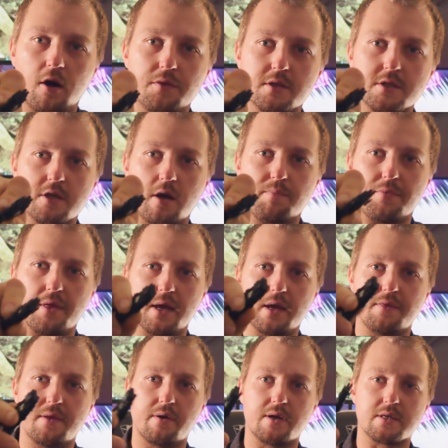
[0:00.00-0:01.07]
on the top
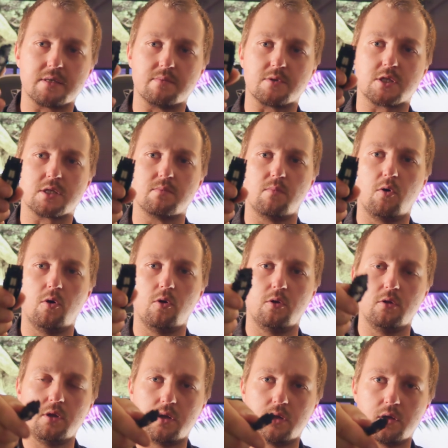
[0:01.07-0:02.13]
there, there are some
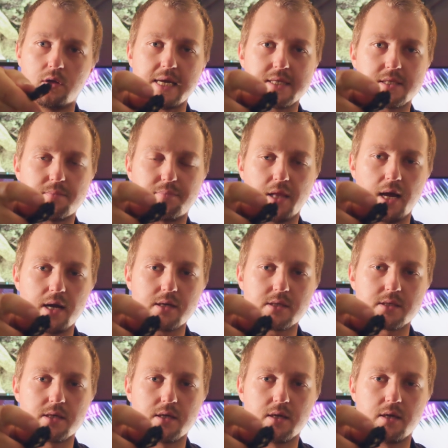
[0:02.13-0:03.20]
small sensor
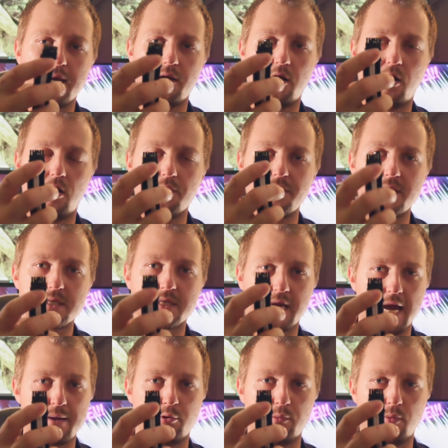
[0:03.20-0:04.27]
plugs and on this
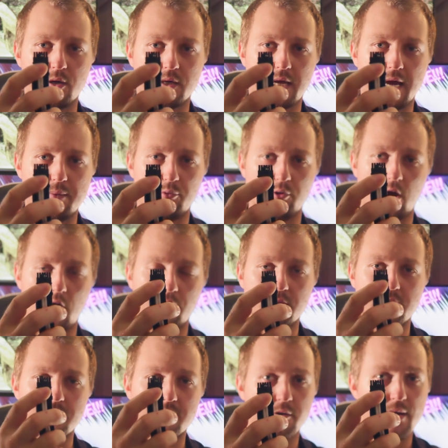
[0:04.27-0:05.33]
CableMod cable,
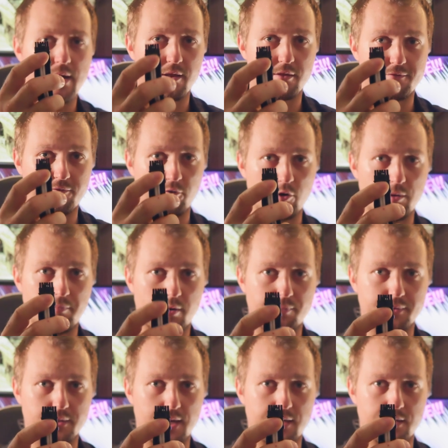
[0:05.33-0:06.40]
only two out of the four are
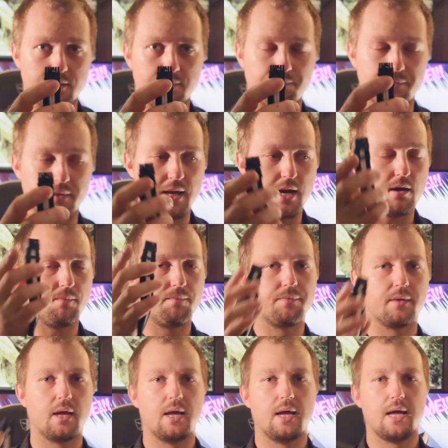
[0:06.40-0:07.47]
populated. Now,
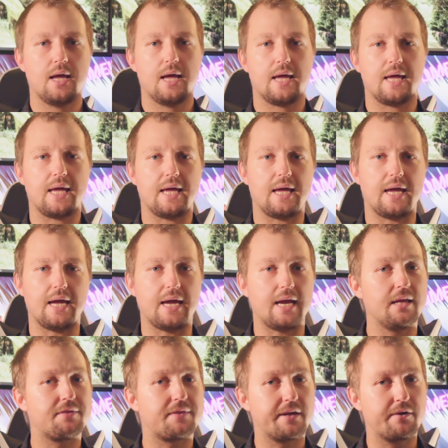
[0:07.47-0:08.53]

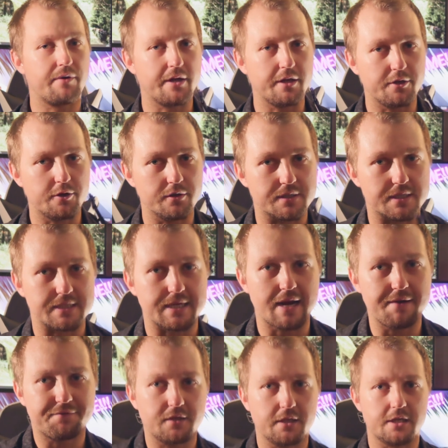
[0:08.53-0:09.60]
in theory, you'd
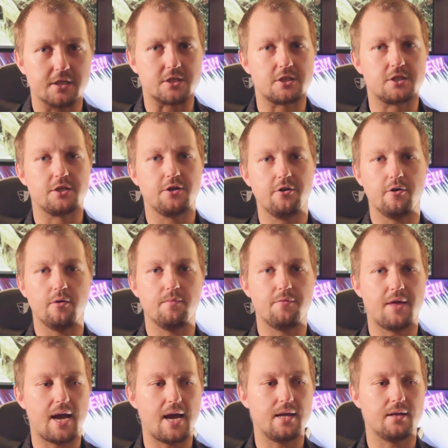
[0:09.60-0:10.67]
safely
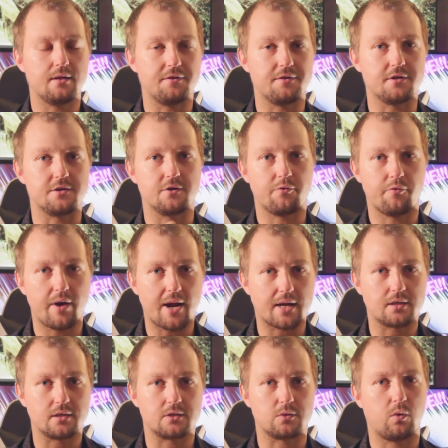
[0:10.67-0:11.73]
assume that the
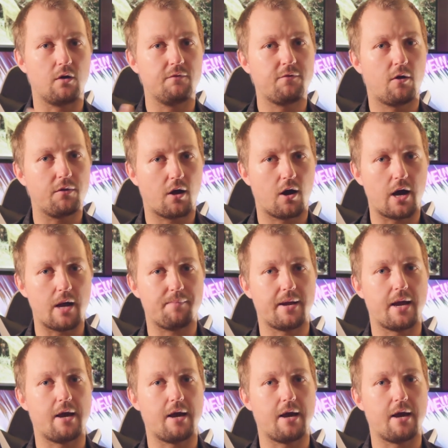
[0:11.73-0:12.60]
direct 12 volt high